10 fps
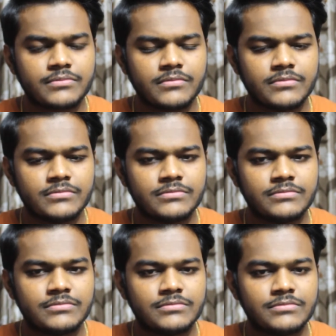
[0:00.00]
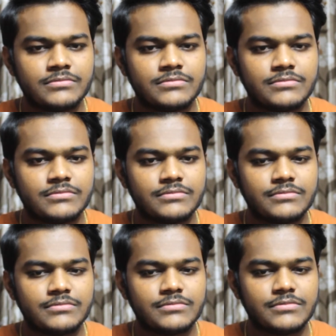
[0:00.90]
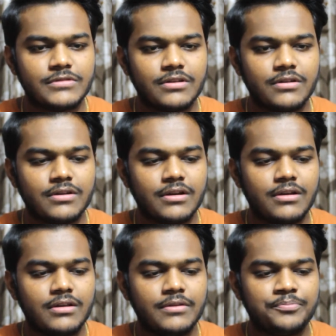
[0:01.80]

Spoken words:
[no speech]